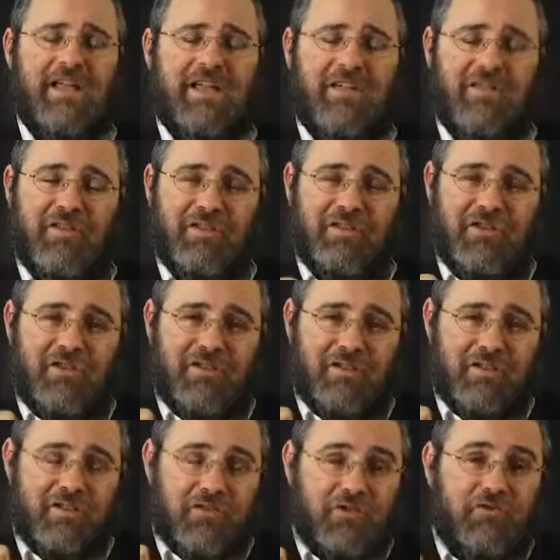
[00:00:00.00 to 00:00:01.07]
The
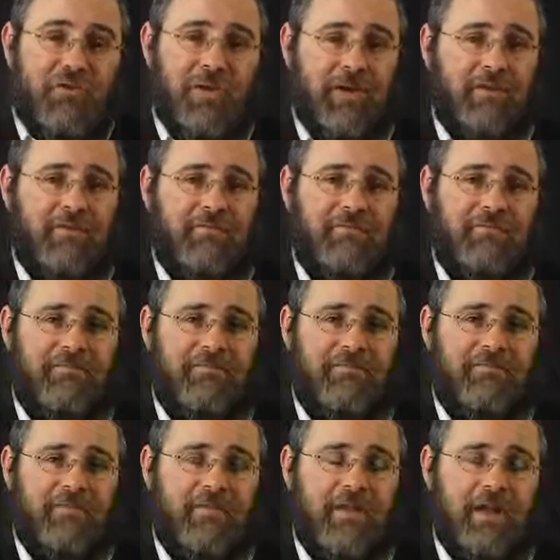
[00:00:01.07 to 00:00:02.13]
trick
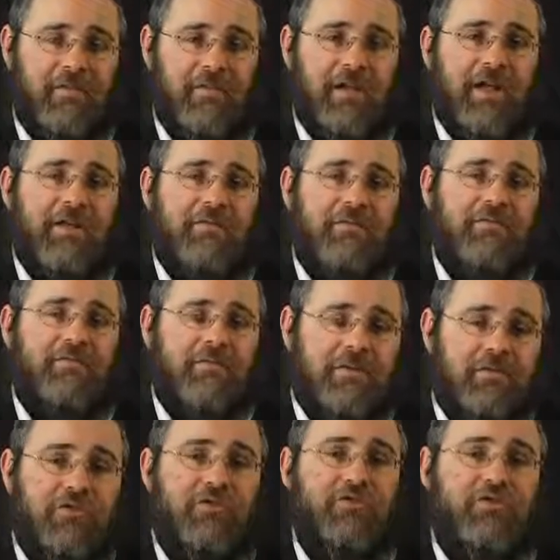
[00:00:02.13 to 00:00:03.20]
of life,
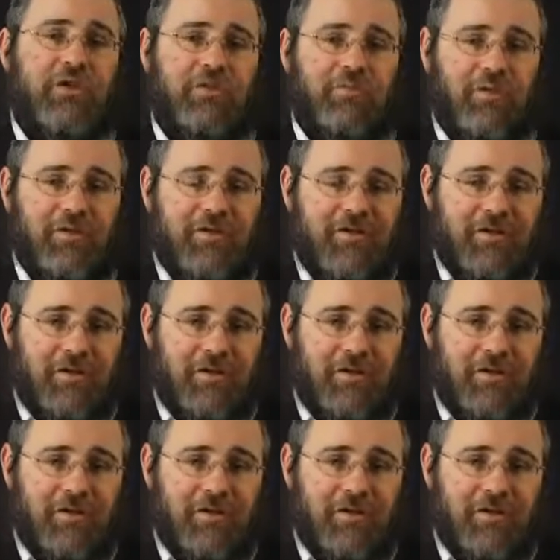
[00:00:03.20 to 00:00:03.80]
not the trick, but